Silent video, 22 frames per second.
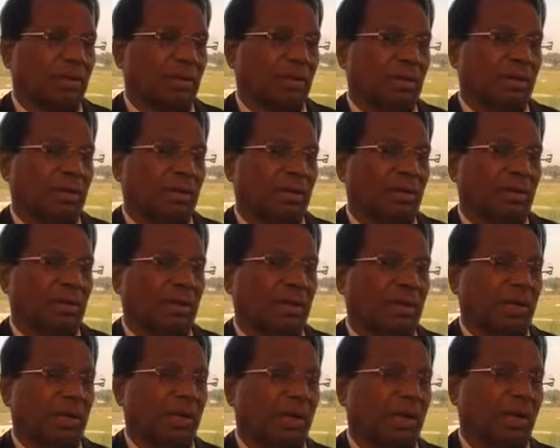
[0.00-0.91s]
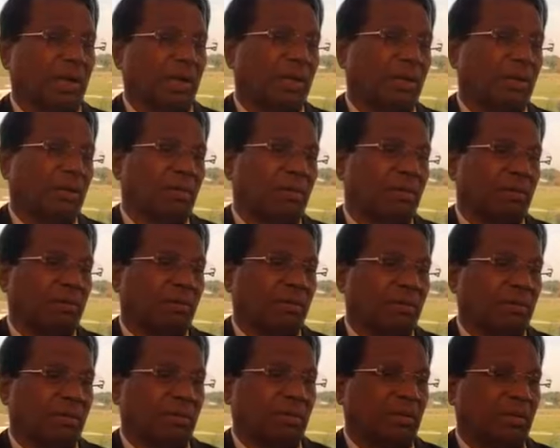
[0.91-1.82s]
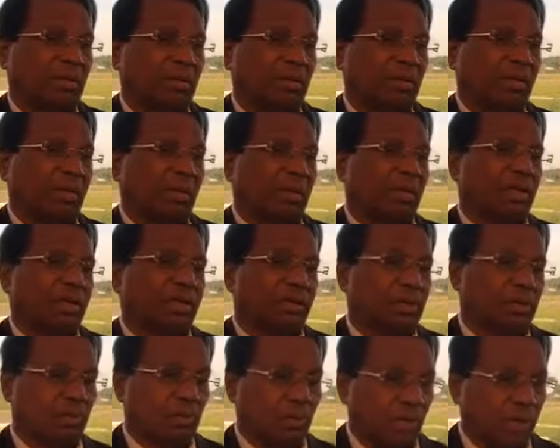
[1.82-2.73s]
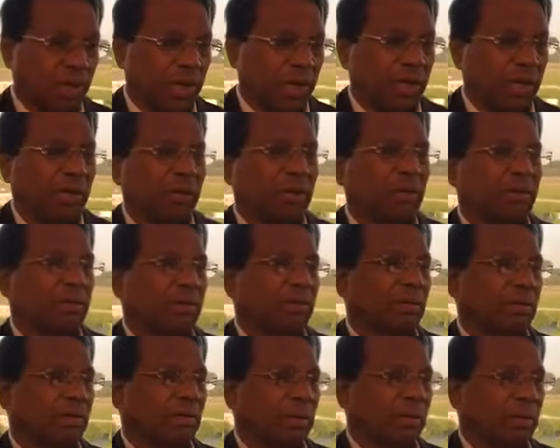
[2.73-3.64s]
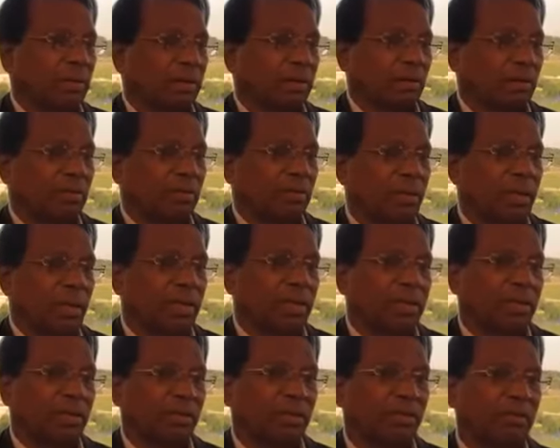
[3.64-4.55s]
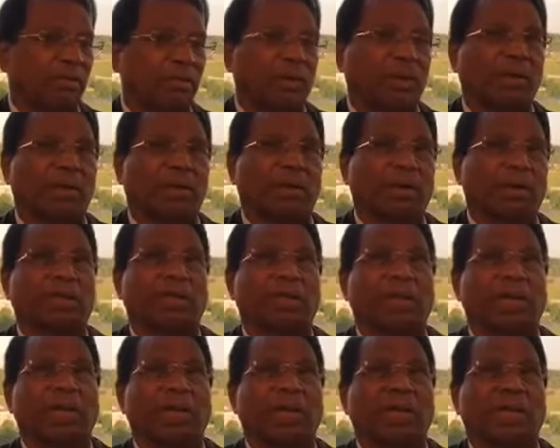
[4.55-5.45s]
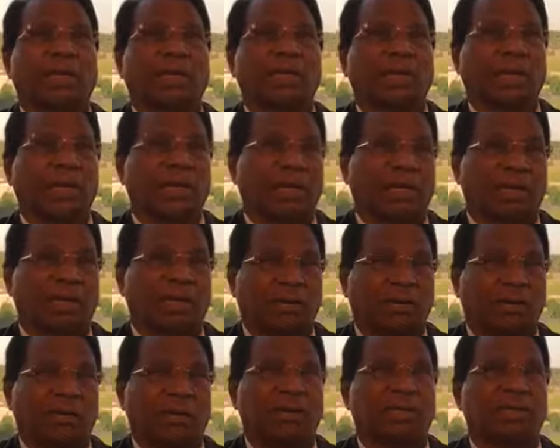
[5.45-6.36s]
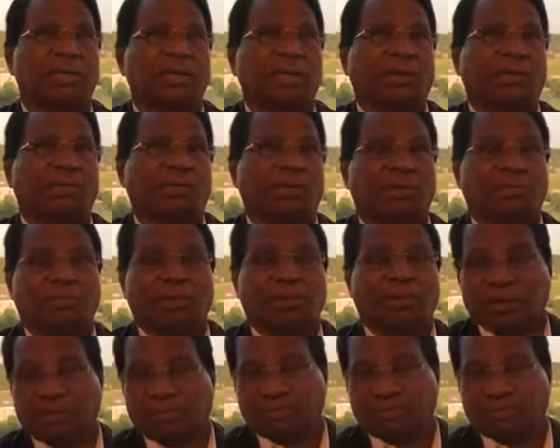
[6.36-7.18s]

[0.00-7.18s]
And India is growing, but we are at $3 trillion economy.